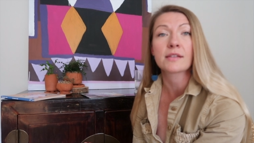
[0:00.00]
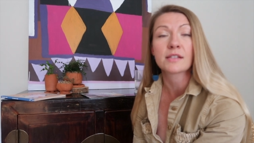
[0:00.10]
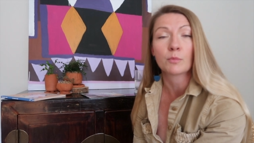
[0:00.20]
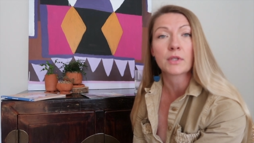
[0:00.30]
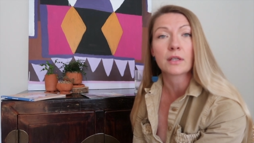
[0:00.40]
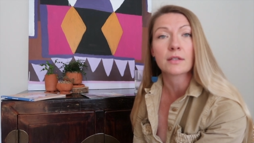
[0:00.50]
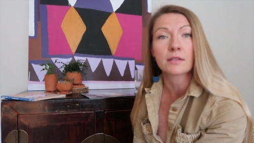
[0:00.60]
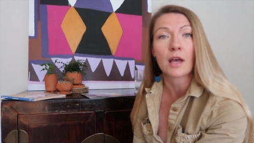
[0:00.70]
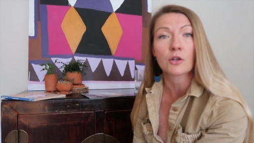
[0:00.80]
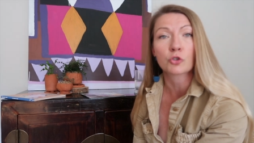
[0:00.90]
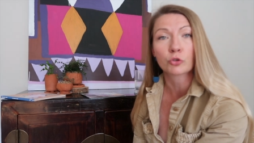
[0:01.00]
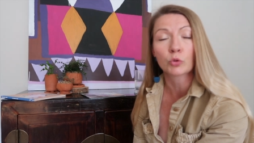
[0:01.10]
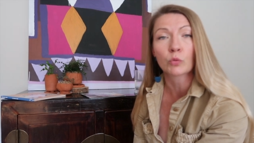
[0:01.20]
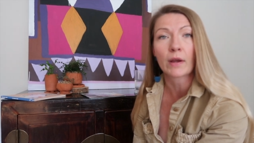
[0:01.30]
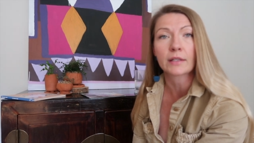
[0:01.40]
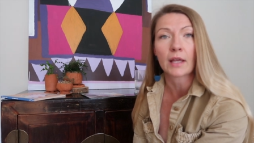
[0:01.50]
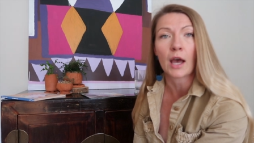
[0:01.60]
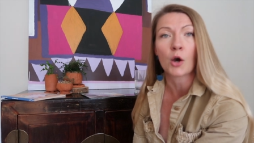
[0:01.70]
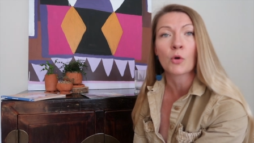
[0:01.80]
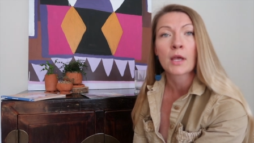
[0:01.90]
something is not true right
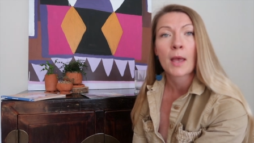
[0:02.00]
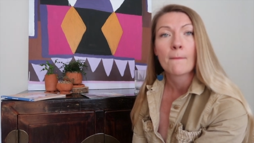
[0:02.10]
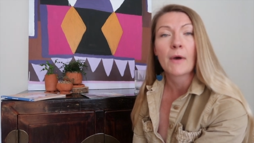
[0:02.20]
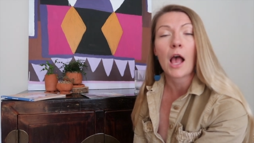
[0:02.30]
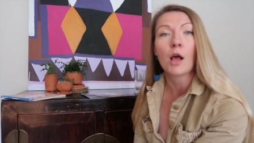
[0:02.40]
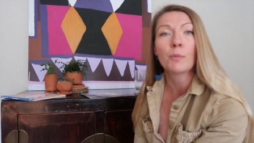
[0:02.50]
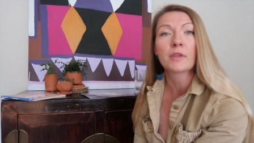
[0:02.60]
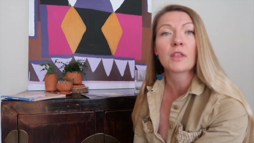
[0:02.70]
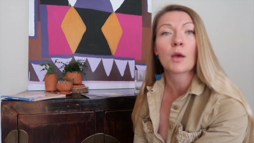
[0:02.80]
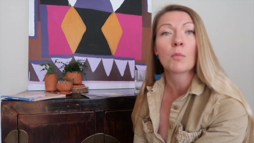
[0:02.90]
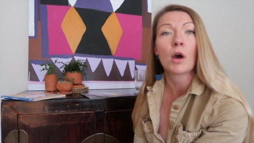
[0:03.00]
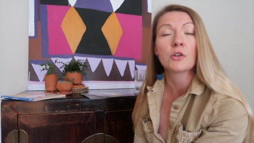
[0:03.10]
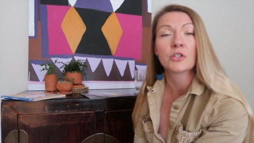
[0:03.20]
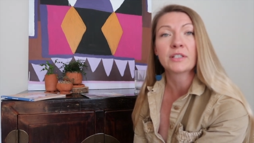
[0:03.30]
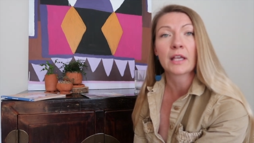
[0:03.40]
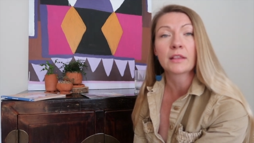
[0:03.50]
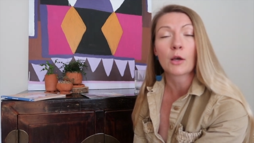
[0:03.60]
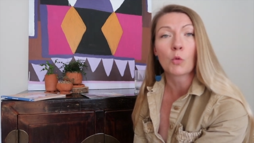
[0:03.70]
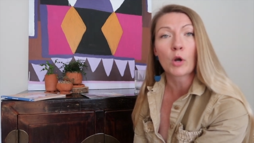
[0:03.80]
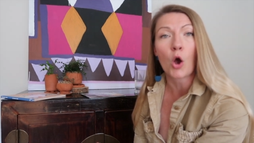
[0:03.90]
now, but helping them understand
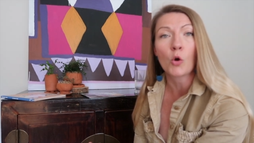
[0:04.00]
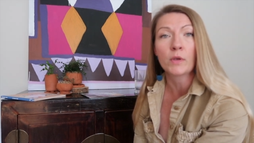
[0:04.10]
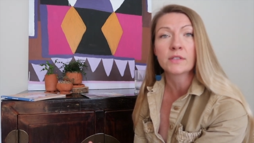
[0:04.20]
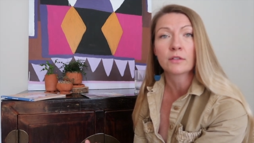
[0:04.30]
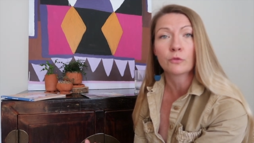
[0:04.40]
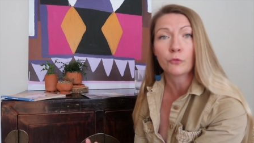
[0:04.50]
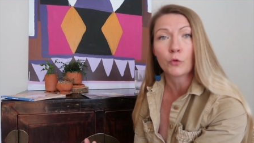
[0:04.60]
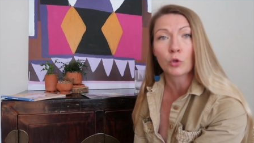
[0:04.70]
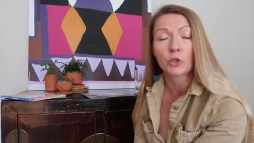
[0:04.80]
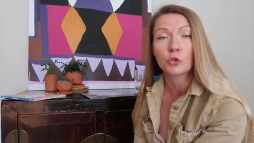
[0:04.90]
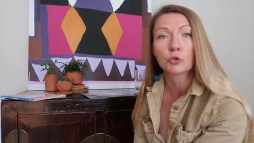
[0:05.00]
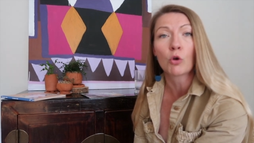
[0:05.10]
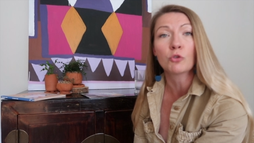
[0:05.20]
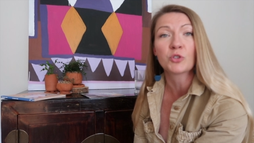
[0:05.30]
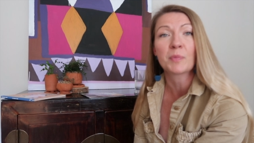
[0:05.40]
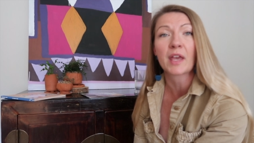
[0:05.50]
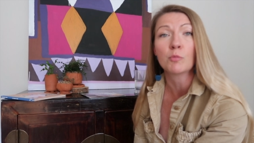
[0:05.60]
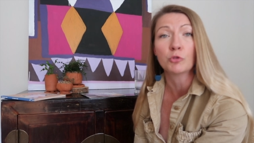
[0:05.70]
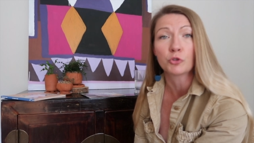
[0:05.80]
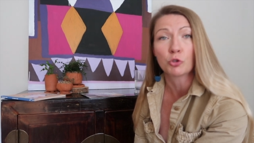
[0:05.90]
that we're always in full control to be
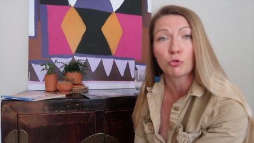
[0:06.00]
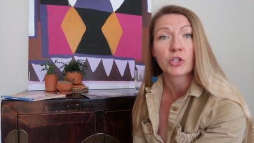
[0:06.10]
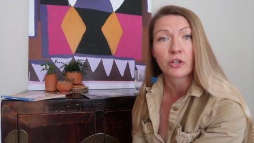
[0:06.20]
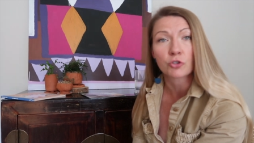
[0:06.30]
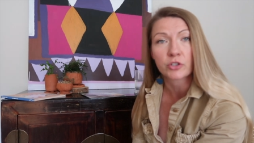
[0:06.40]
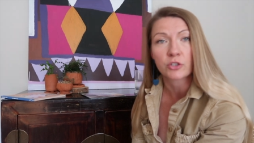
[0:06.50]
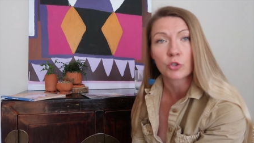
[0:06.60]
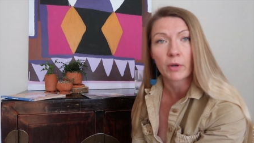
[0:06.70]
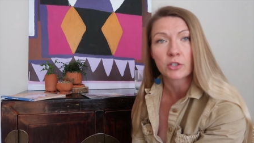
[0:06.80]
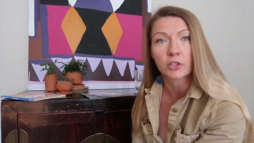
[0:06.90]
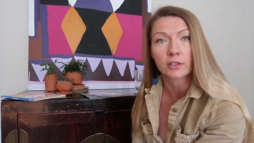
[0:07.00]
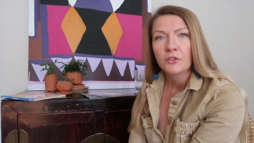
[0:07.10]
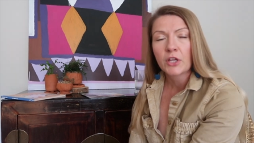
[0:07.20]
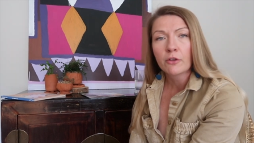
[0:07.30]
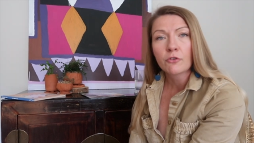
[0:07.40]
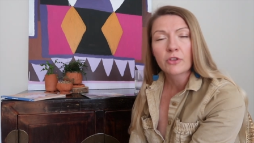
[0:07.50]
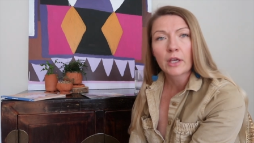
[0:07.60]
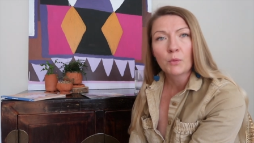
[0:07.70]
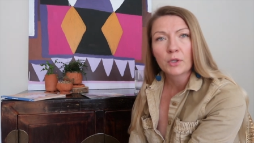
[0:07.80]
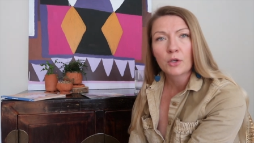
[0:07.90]
able to change our situation. The other thing
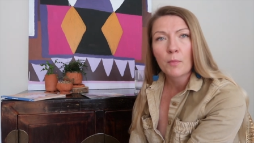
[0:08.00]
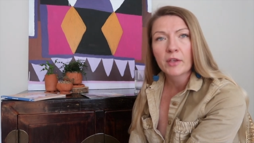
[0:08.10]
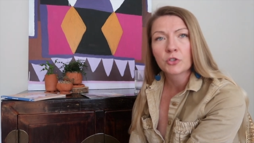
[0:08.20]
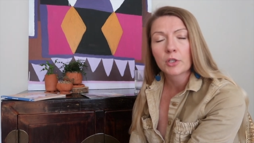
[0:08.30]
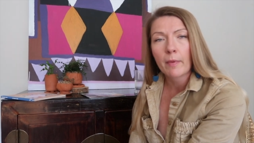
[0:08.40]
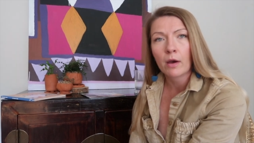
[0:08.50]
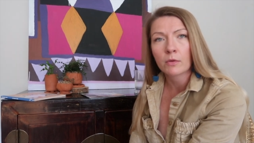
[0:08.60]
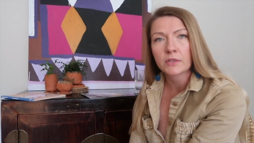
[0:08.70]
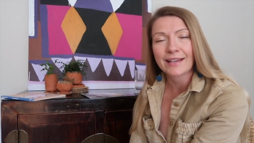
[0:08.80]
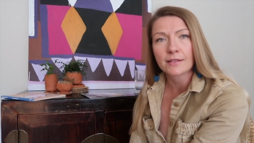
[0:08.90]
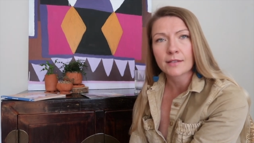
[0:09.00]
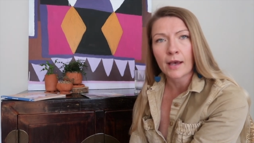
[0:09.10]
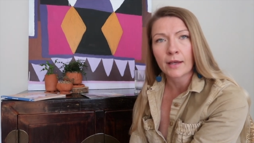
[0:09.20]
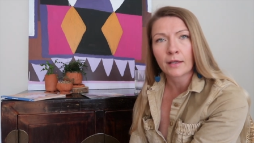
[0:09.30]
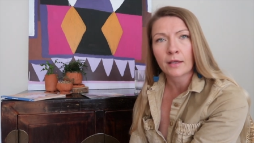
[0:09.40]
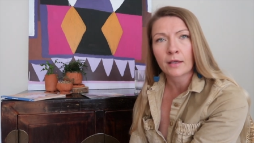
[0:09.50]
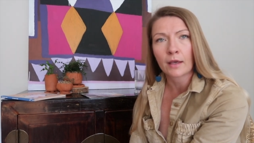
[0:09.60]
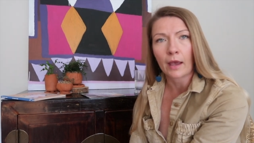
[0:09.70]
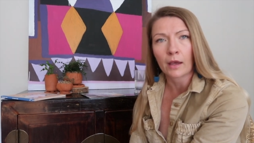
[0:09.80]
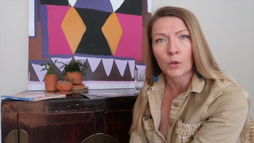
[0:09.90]
I wanted to mention about
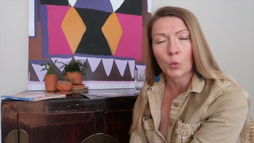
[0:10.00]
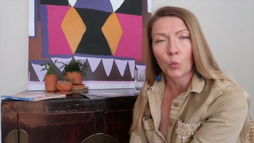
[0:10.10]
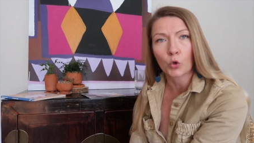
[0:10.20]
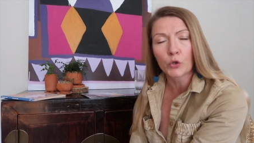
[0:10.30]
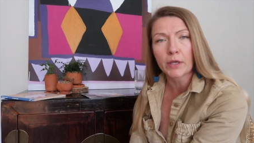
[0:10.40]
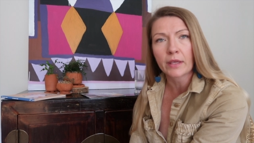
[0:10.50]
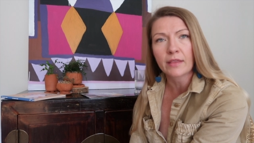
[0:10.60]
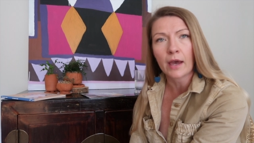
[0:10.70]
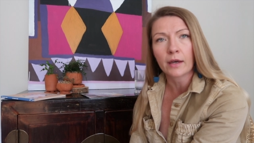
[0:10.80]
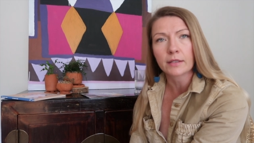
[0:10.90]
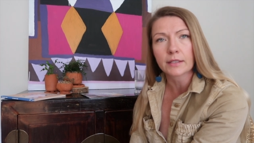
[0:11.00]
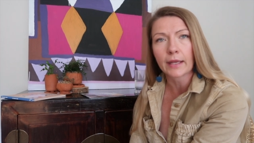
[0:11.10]
anxiety and worry that